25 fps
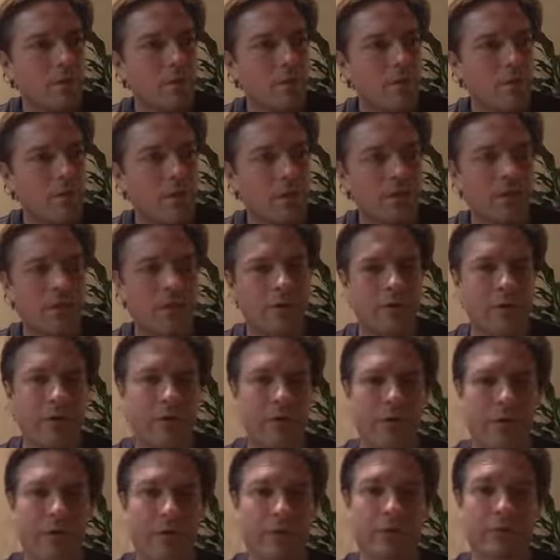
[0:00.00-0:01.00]
living the
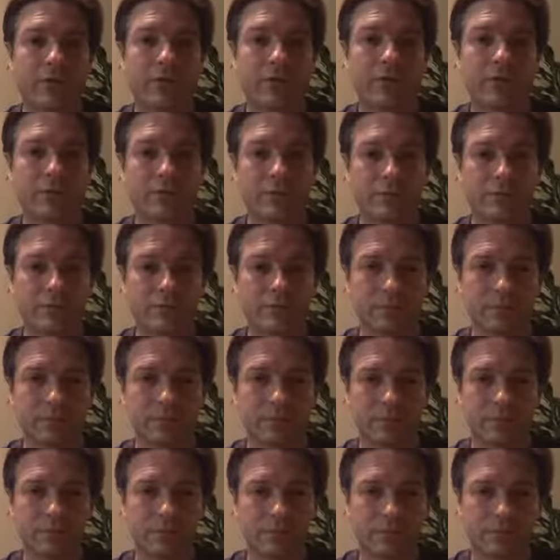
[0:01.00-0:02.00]
past,
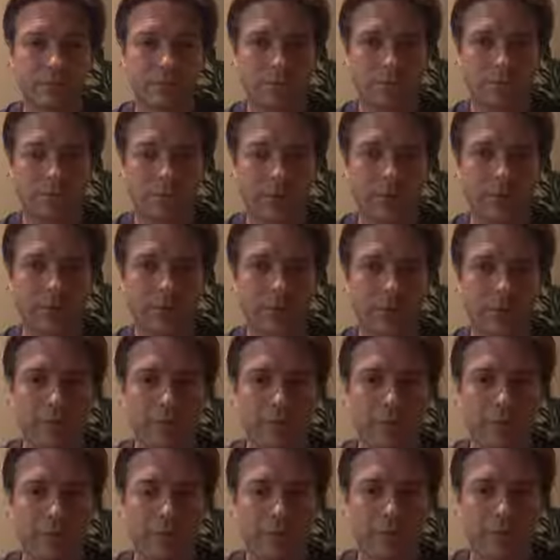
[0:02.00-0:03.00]
living the
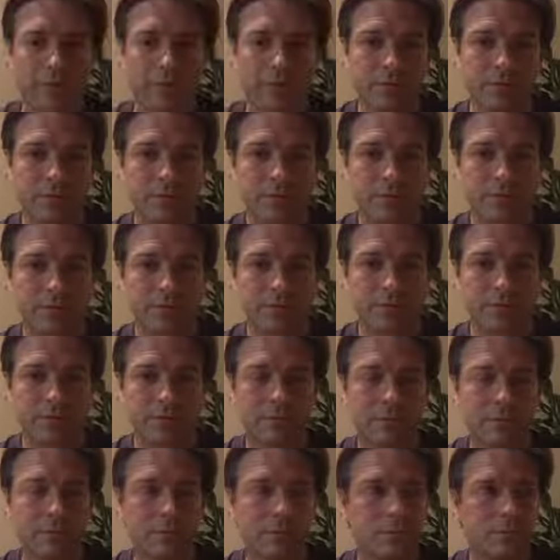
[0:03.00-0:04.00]
future,
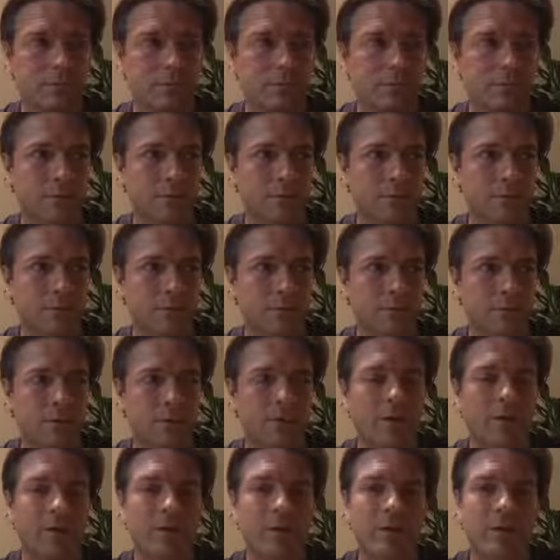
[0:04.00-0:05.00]

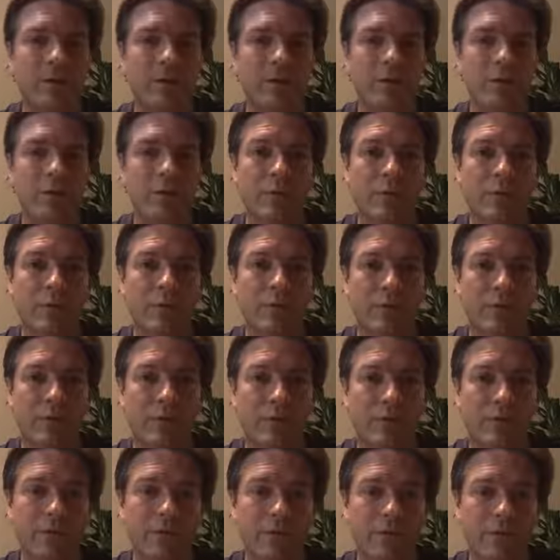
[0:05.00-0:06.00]
fundamentally what
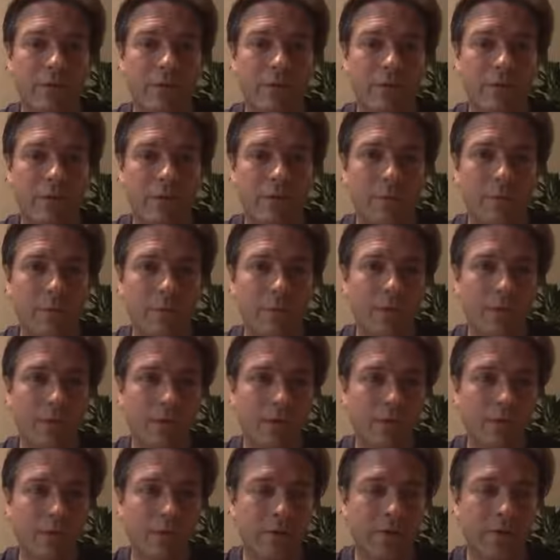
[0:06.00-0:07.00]
the point
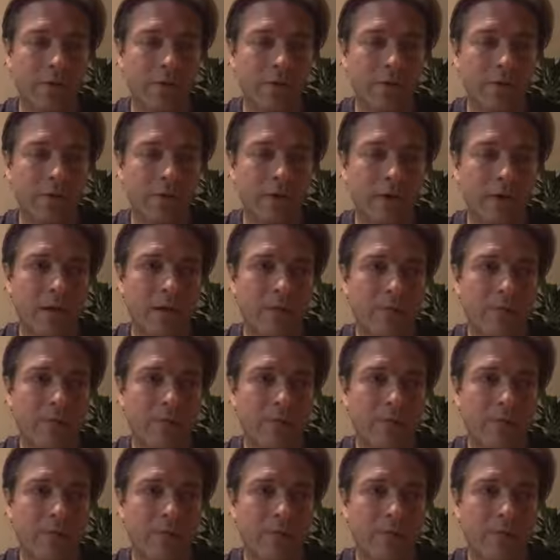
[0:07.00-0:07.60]
is, is that